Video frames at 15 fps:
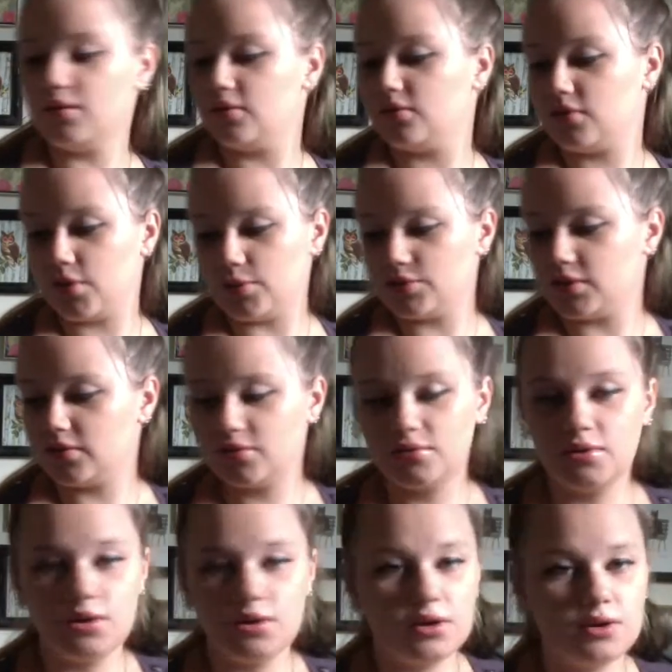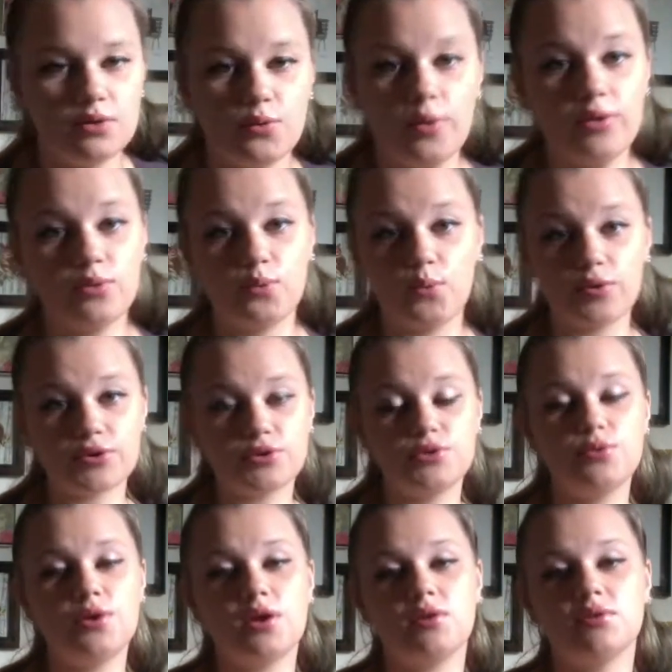Goes on with 1 or 2
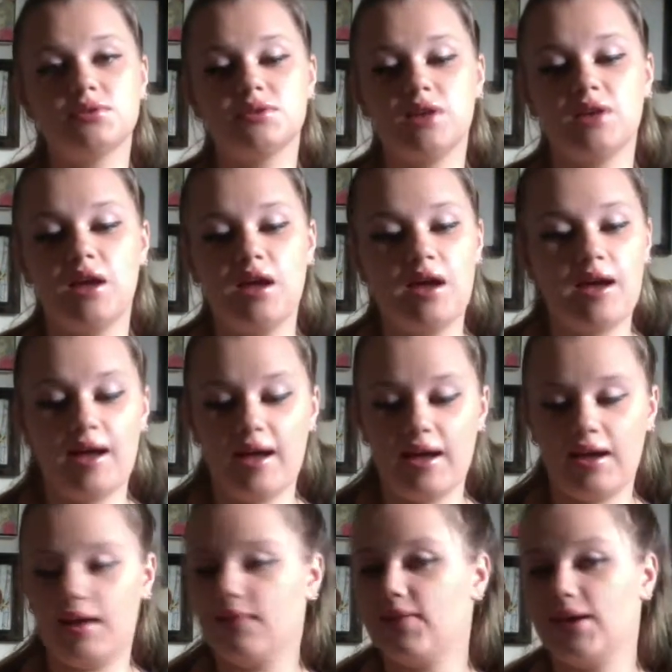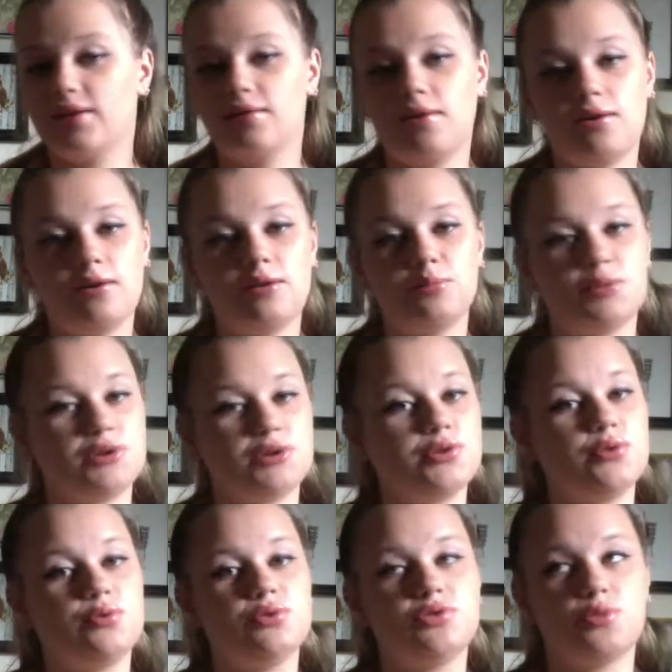coats, and I've had it on my
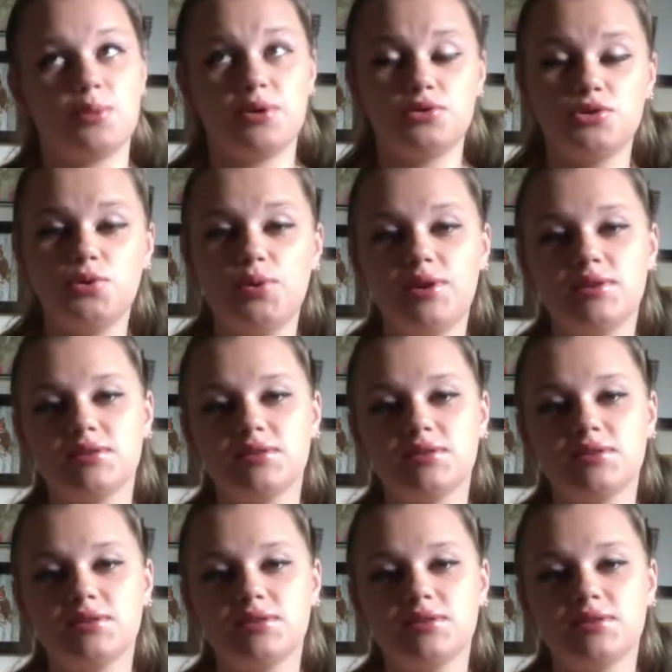toes for about 2 weeks